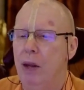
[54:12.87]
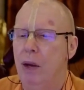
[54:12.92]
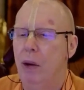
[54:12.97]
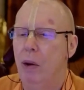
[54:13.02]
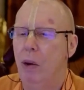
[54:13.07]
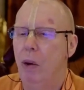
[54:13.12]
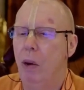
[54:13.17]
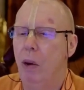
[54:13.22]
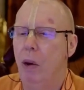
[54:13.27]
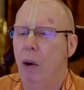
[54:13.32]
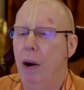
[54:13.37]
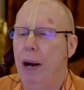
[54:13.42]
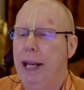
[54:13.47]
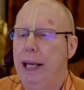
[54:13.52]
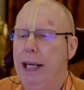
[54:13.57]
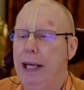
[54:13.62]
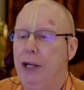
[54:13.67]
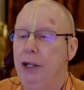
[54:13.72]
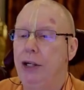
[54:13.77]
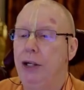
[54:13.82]
or
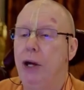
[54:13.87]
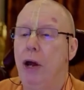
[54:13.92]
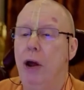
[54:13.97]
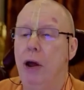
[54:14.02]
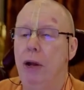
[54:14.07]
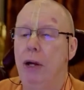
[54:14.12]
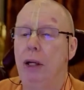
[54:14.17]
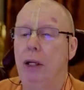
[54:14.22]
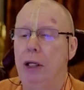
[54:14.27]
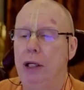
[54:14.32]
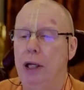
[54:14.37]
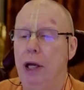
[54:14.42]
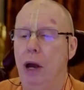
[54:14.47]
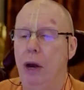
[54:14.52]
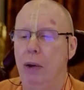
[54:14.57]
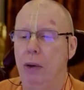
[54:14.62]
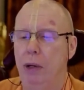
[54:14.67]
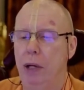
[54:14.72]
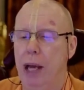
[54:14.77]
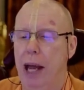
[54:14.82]
eternal
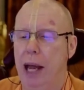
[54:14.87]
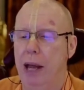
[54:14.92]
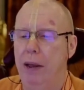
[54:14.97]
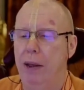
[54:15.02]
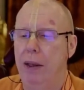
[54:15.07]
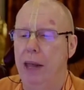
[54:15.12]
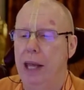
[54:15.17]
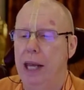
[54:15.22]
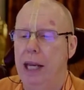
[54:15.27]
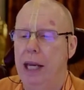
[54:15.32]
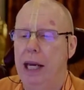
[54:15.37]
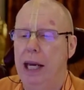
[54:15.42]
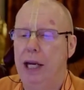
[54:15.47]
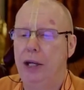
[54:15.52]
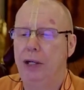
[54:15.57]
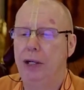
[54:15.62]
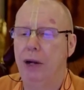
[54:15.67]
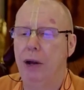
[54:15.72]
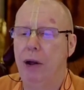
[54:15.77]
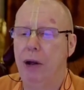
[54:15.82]
yoga,
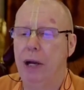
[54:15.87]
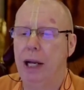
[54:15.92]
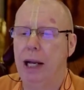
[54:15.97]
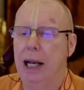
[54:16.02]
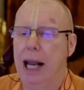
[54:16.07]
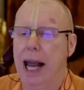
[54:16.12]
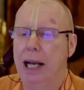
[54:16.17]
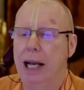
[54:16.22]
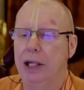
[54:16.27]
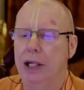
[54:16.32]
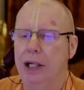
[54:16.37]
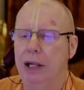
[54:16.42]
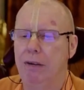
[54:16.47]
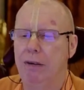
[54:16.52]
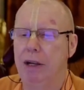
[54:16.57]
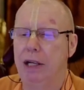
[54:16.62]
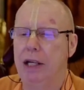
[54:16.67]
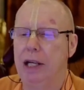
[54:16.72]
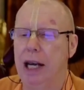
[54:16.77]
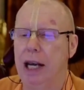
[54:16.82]
eternal
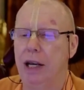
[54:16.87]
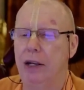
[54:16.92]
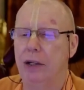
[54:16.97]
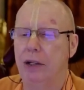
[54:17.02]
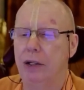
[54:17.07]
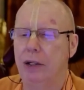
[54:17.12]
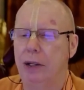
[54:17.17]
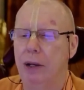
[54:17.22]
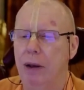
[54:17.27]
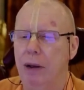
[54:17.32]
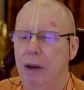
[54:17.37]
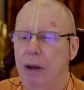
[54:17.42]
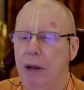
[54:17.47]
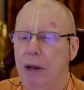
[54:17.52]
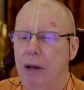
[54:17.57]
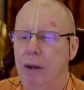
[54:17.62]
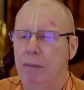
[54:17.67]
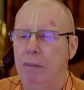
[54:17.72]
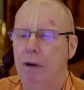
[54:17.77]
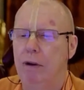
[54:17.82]
activities
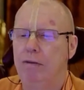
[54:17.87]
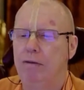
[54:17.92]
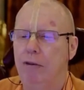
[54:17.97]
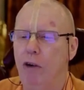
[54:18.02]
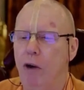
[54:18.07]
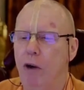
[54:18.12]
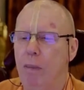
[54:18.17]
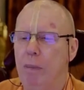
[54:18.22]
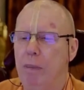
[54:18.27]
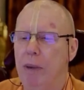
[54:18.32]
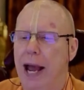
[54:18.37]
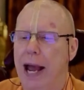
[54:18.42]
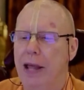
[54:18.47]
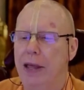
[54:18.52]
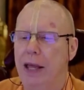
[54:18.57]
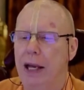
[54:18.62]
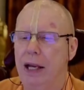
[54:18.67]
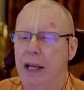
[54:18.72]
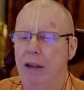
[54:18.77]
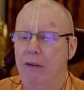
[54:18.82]
performed by
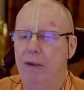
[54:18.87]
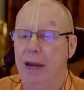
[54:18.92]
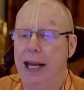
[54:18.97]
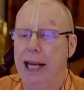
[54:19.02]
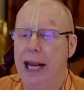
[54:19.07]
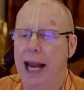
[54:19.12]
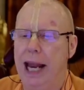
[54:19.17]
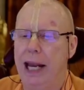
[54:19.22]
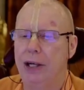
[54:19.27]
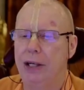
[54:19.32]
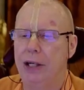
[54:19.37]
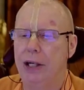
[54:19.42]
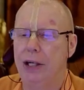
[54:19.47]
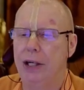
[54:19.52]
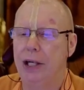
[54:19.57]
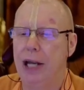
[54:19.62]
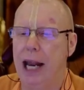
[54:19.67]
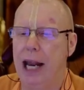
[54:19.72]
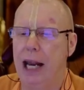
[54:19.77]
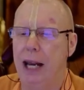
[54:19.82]
the living
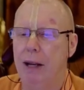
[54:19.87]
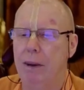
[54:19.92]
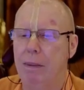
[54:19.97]
entity.